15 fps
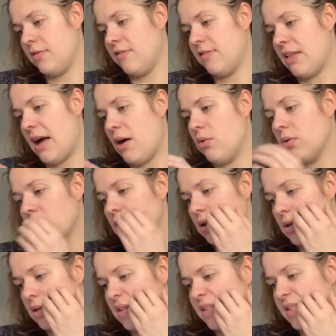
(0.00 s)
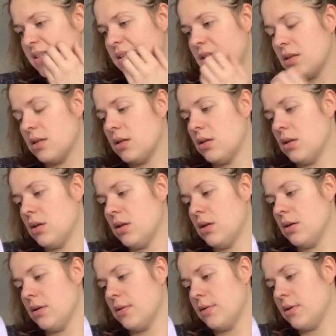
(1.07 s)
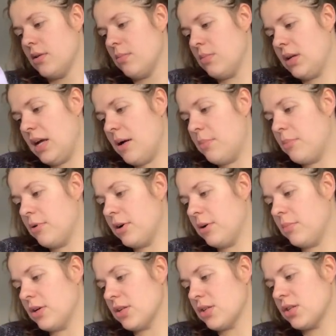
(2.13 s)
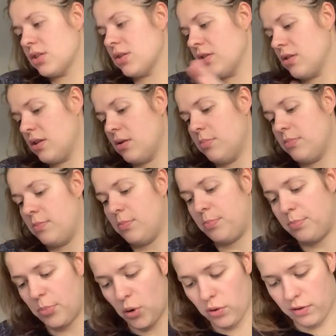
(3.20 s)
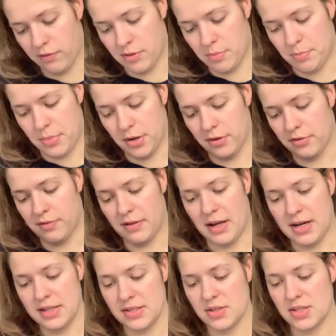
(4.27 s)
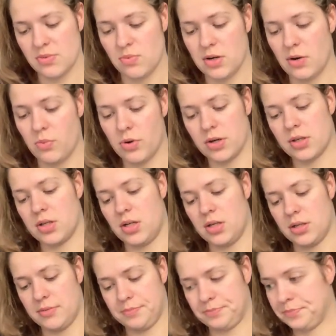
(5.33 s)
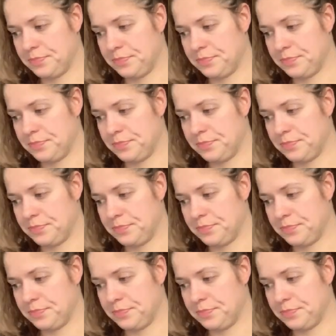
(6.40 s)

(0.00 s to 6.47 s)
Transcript: flowers, but yeah, pretty much both of the butterflies is what I worked on.